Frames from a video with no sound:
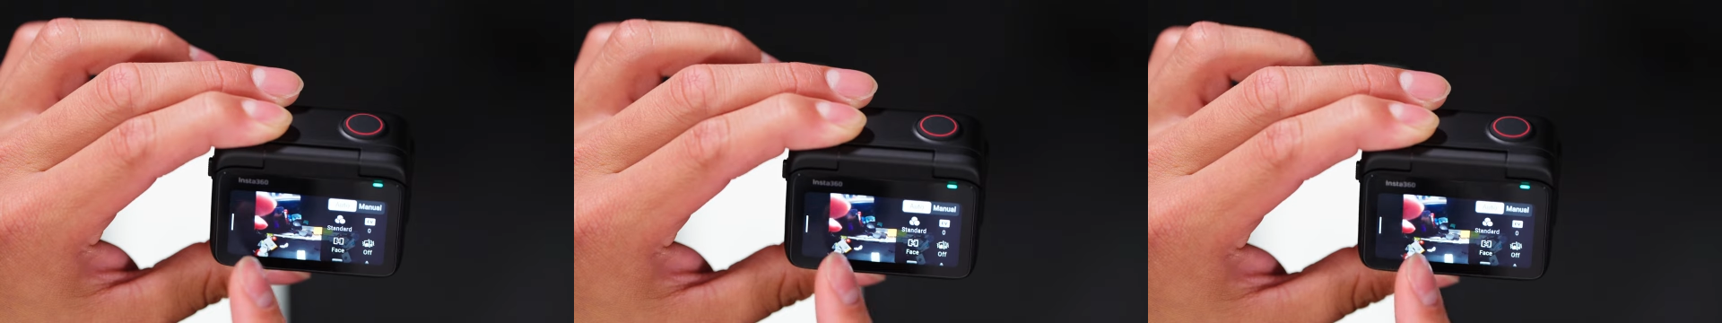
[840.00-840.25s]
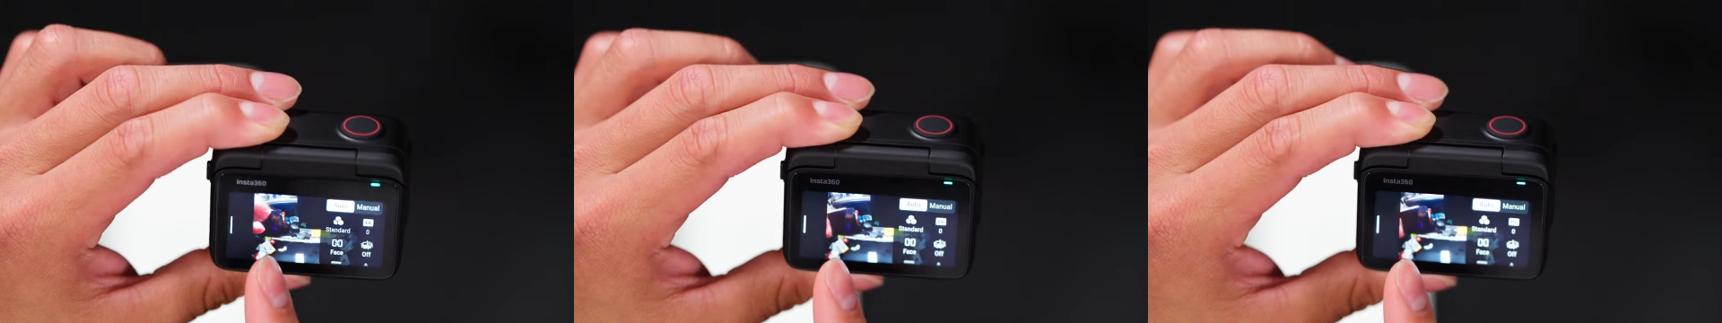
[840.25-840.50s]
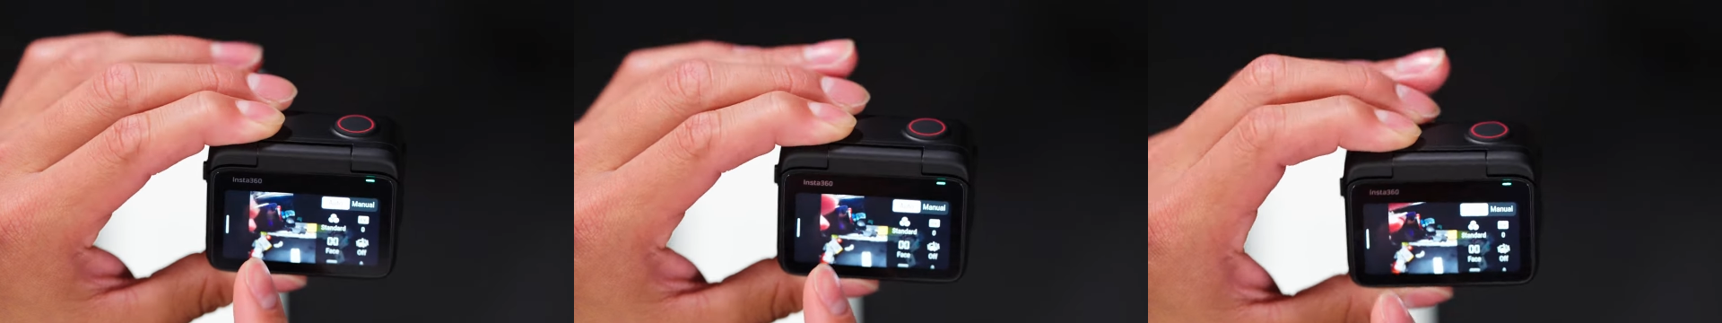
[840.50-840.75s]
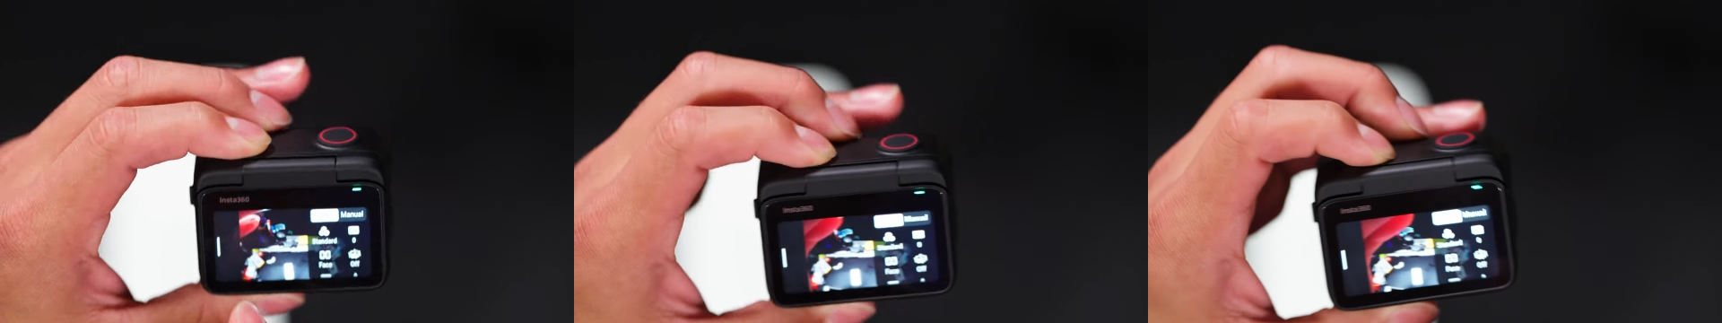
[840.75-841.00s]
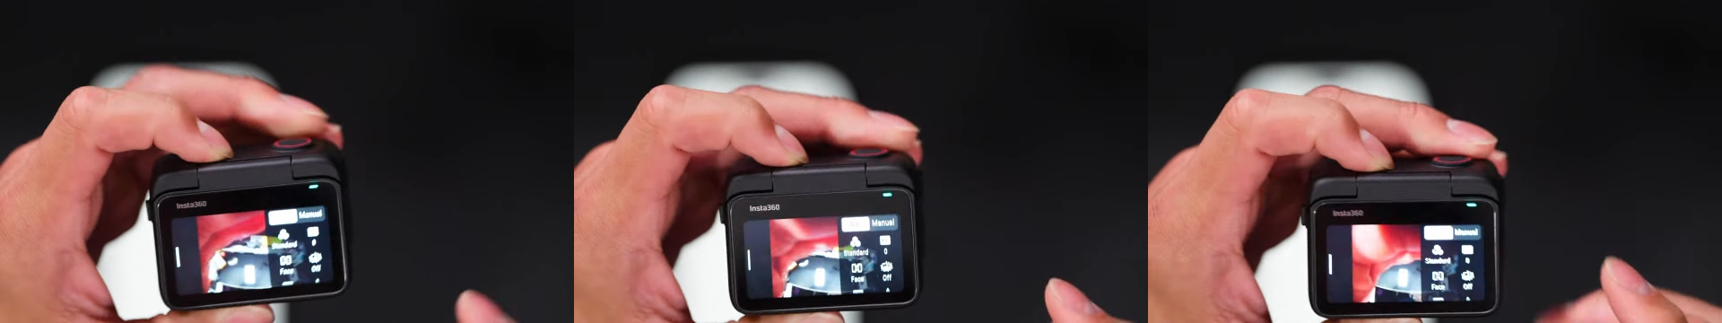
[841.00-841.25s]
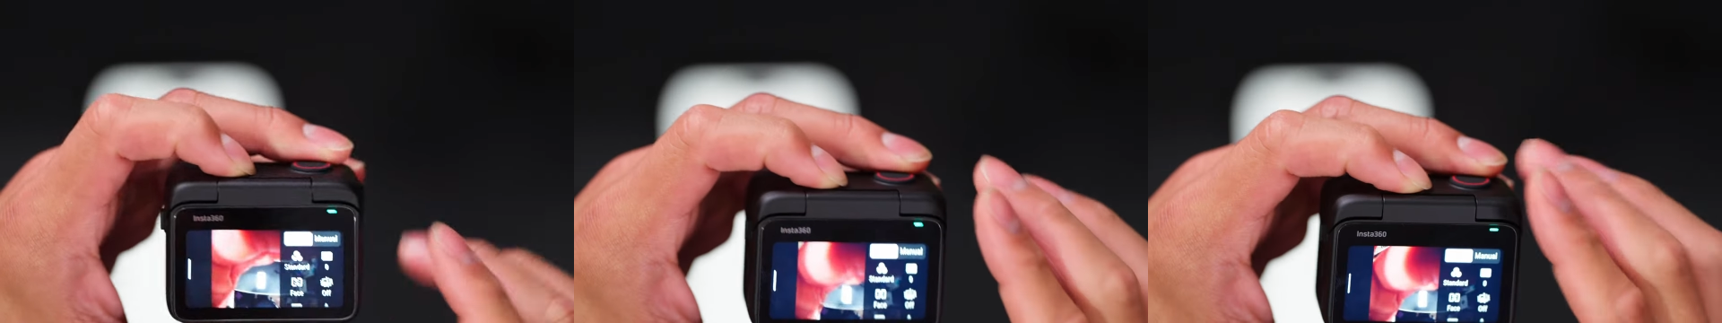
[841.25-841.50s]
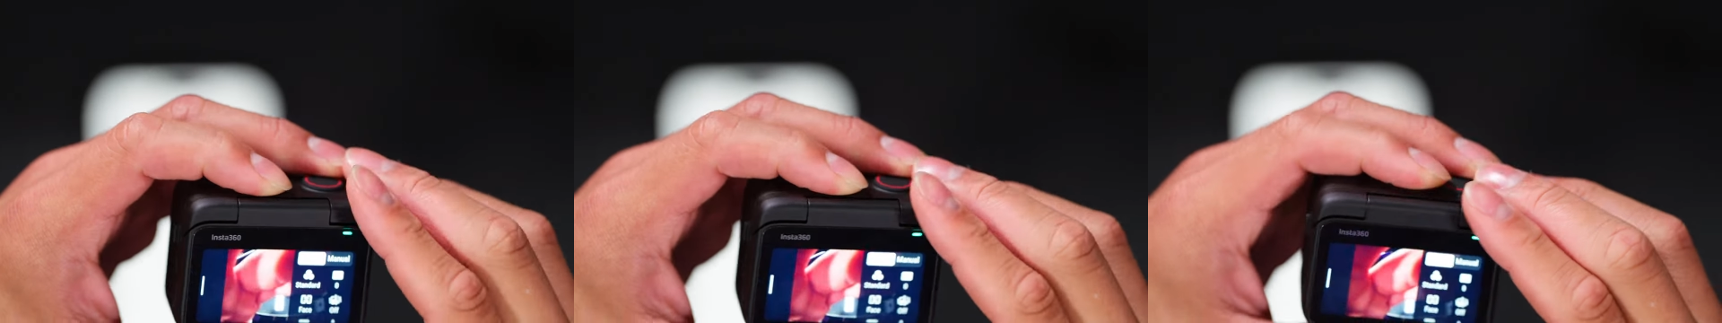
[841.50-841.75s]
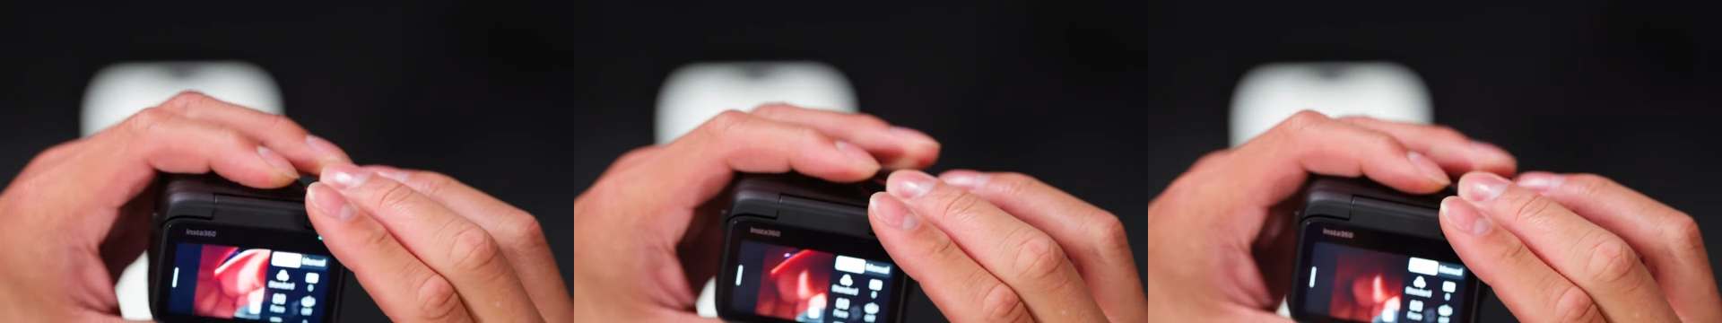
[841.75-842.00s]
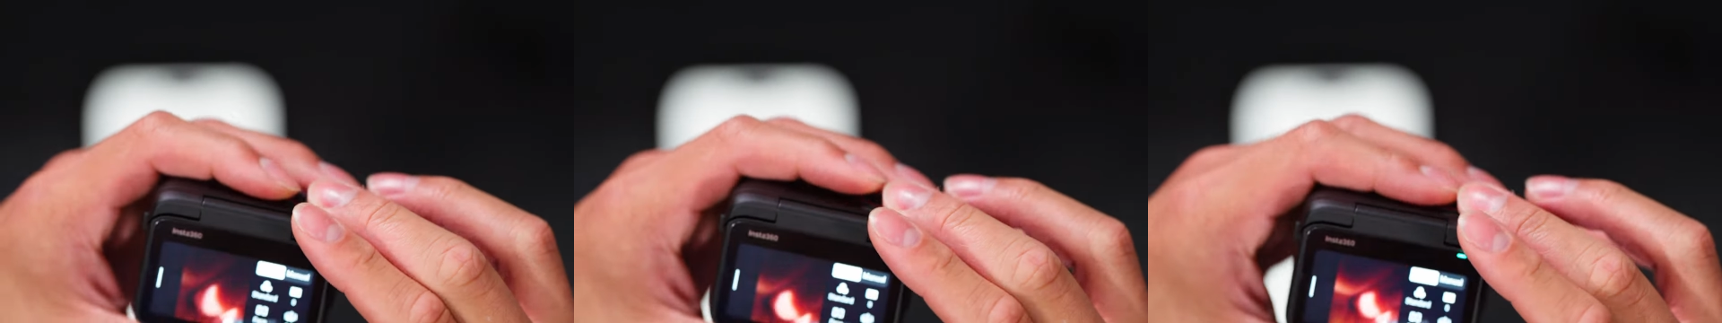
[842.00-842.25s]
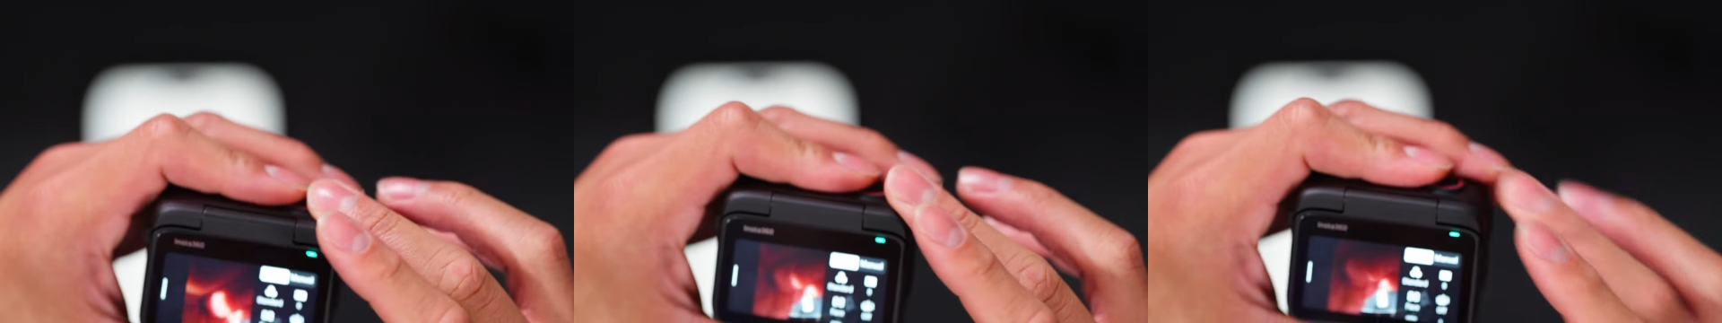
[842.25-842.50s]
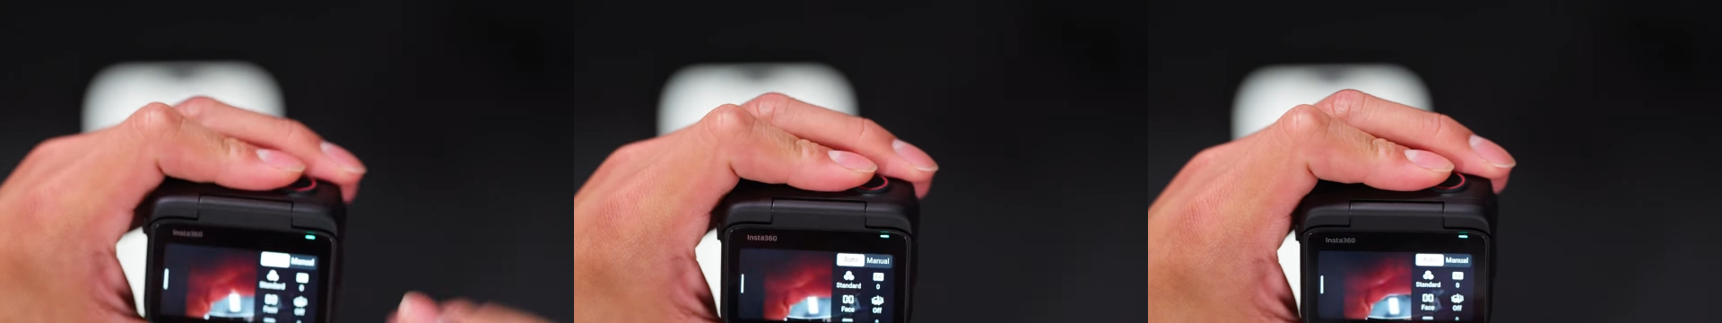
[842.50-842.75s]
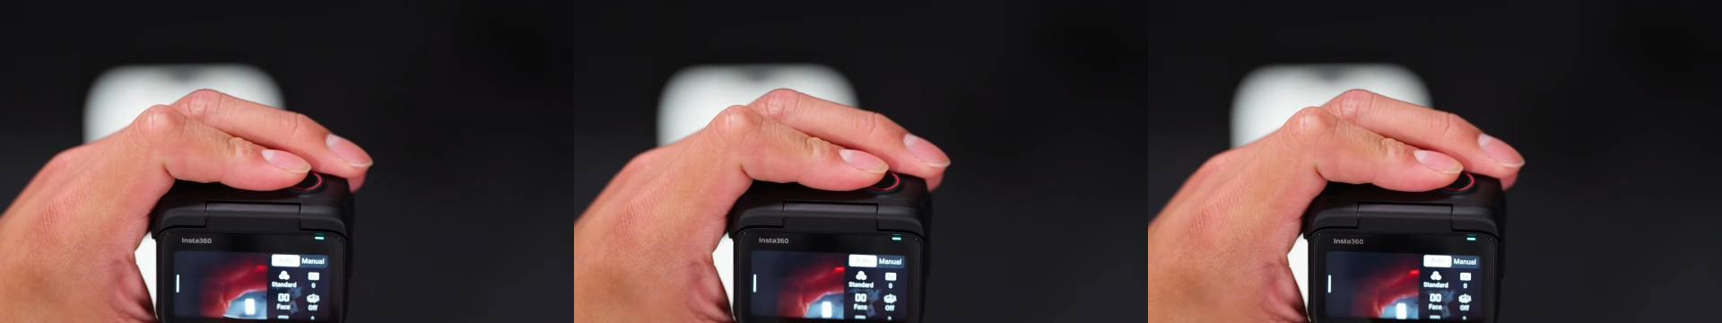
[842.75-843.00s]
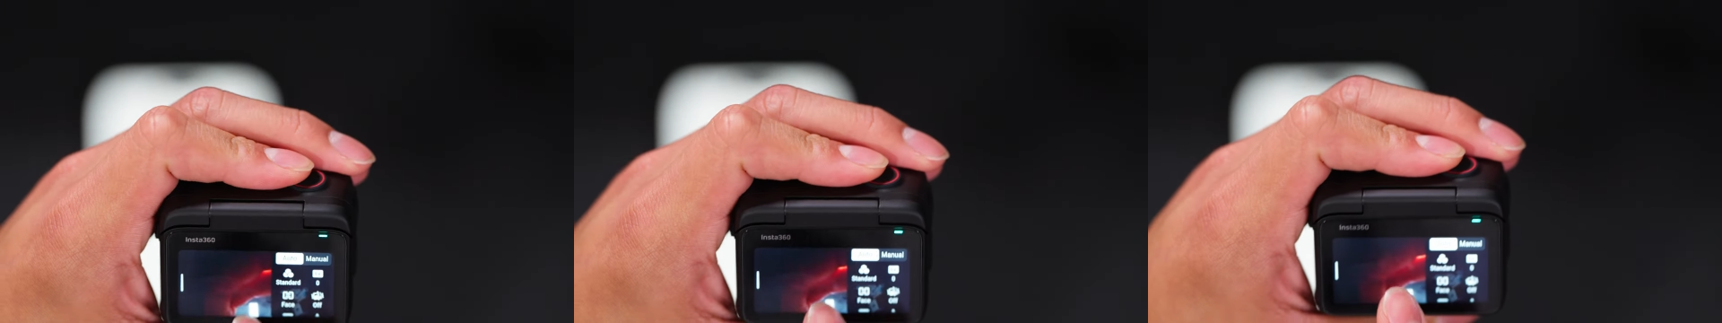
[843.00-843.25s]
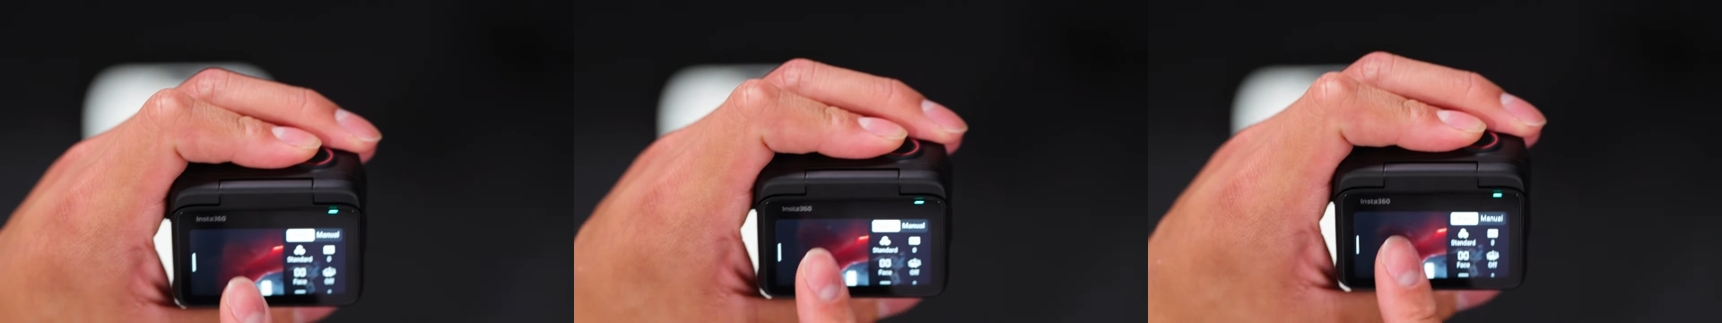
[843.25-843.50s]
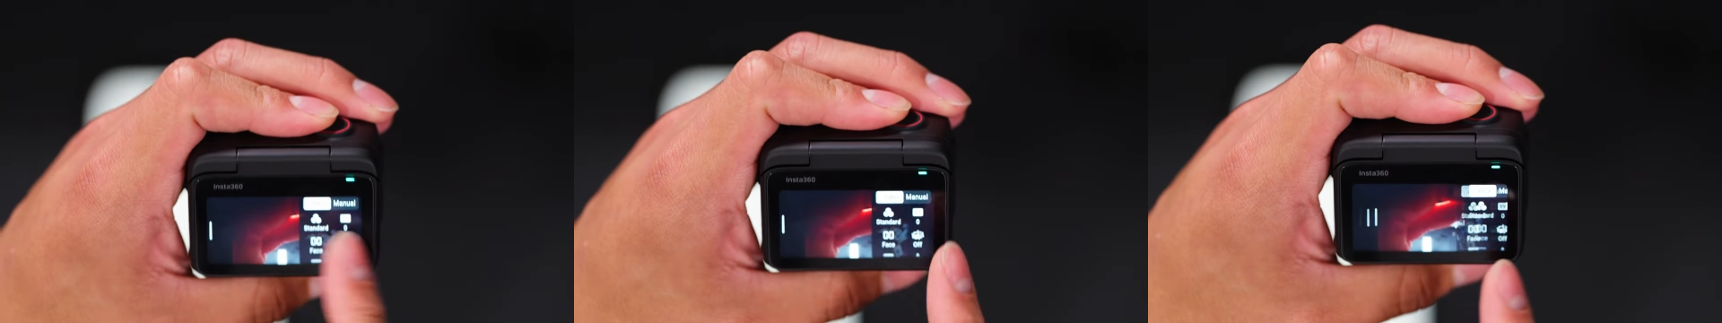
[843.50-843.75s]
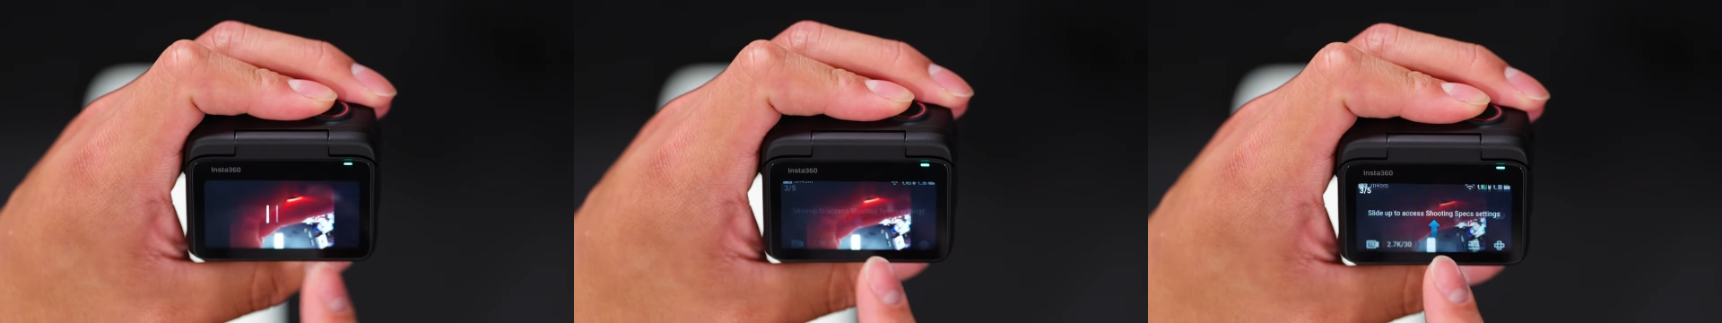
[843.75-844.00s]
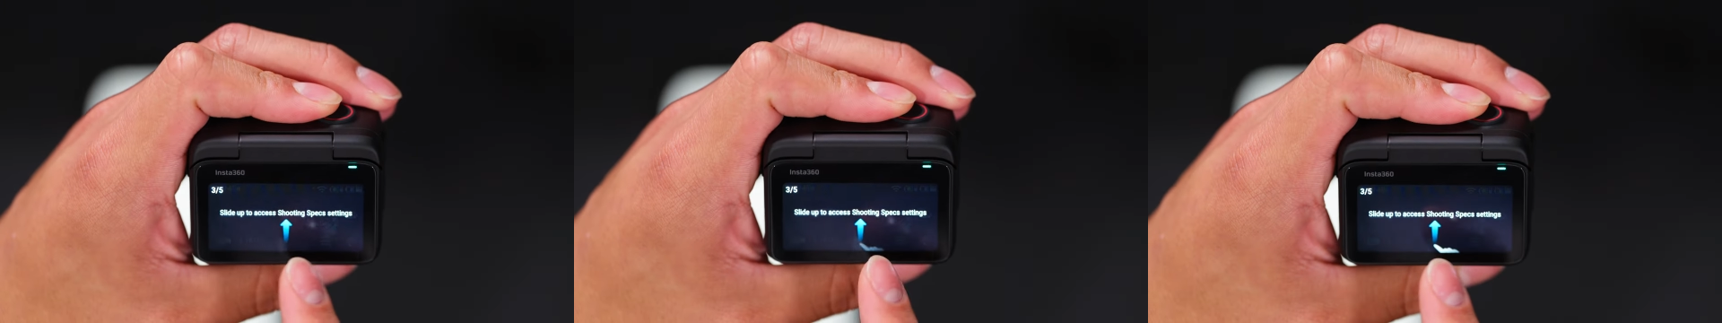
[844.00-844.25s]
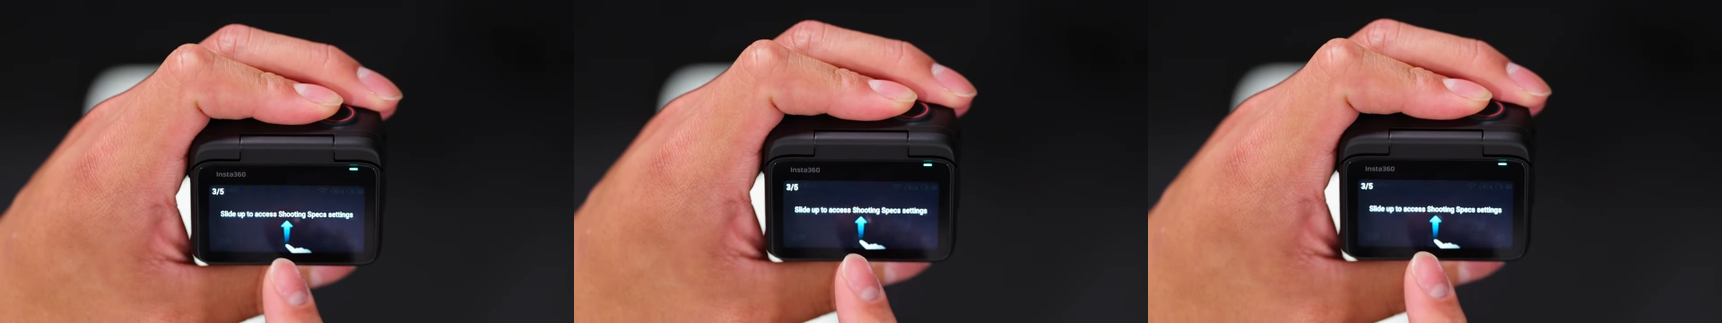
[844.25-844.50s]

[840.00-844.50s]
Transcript: No face is visible, so there are no lips to read.